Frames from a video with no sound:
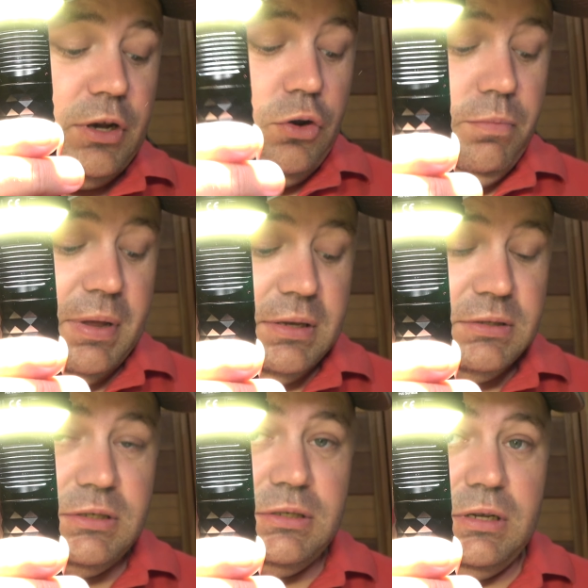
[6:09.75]

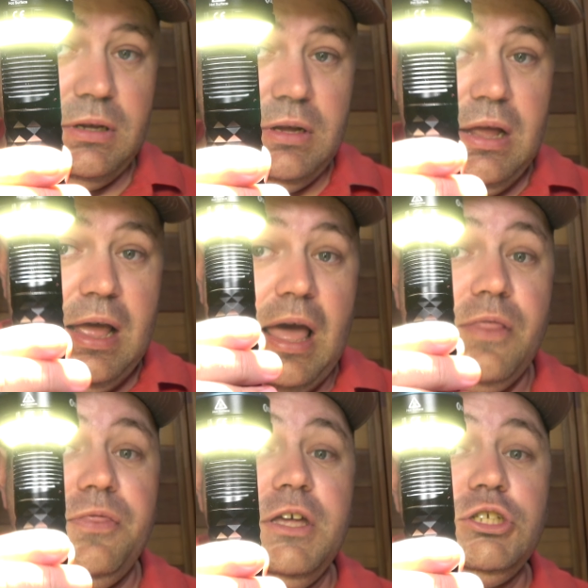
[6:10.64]
lumens,
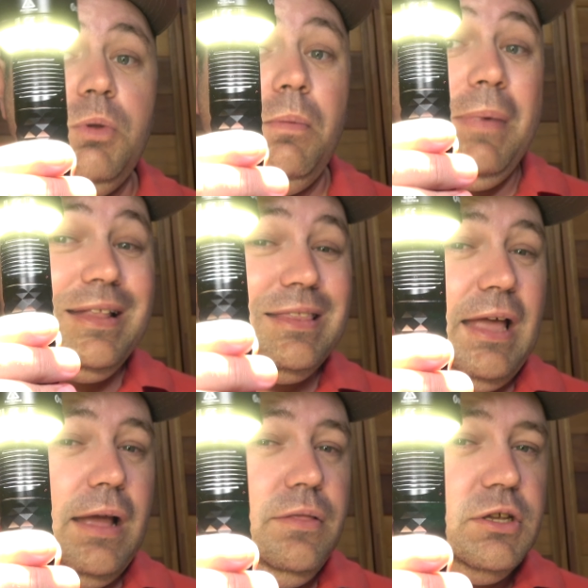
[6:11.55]
and this will
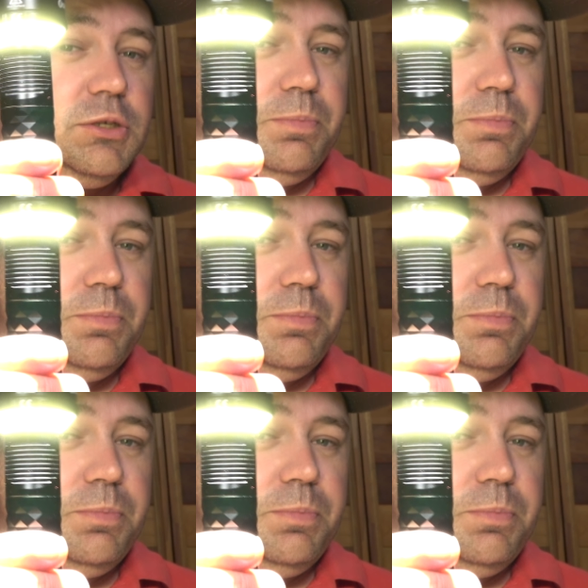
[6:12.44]
maintain this